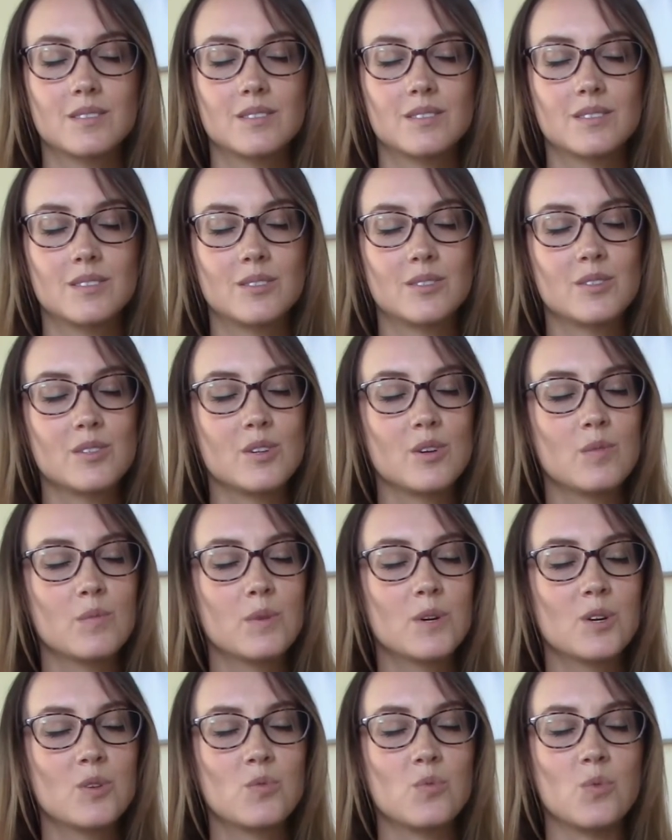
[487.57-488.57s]
There's no
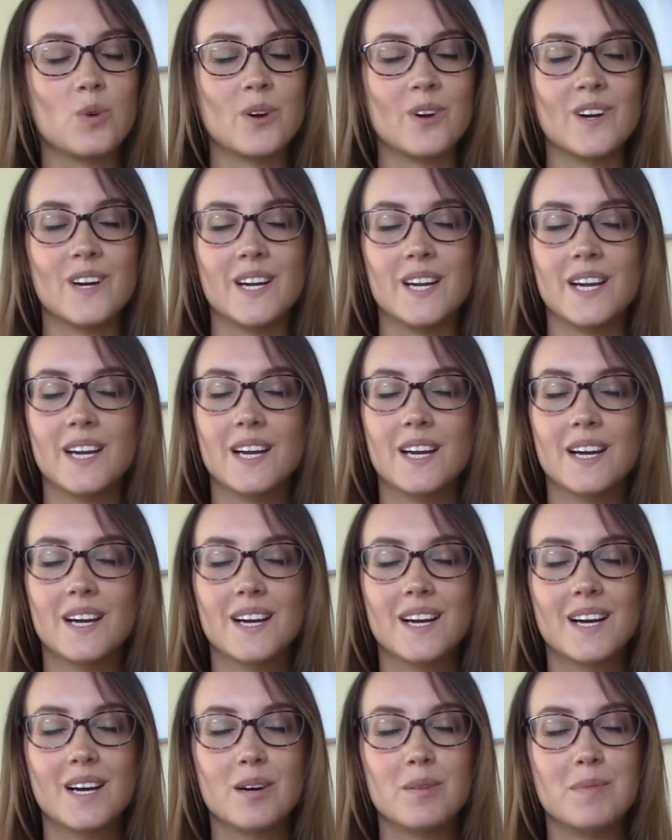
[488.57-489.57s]
more
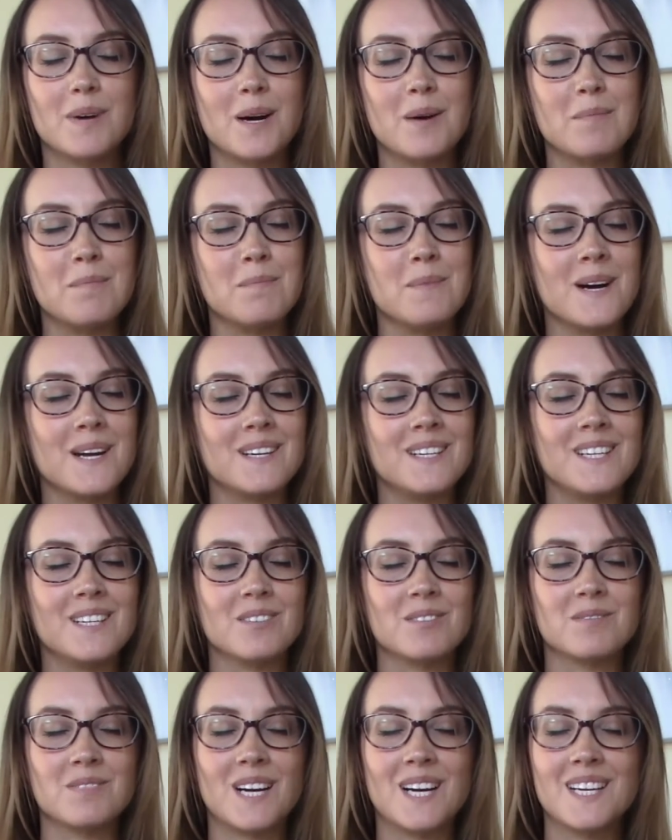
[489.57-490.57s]
worrying about money or
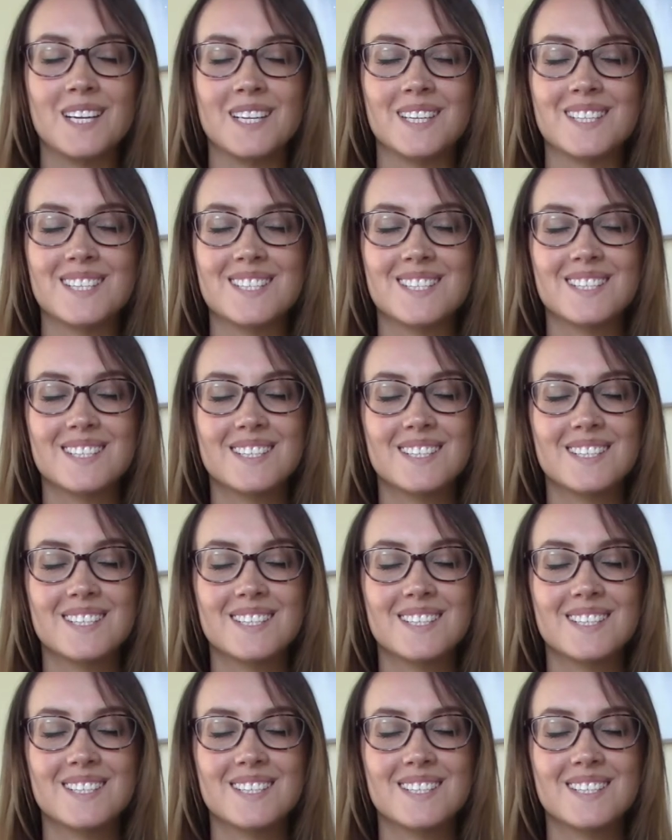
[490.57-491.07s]
finances.